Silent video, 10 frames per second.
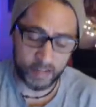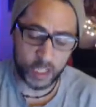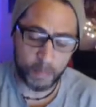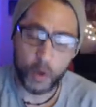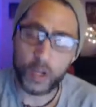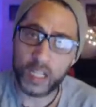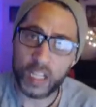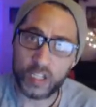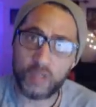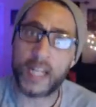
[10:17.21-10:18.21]
if she's putting
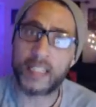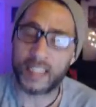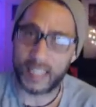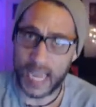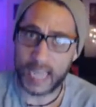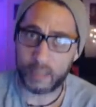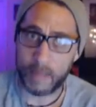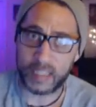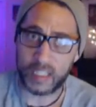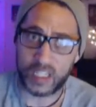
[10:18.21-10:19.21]
these threats in text
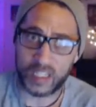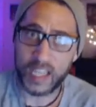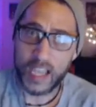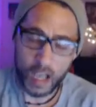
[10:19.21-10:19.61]
messages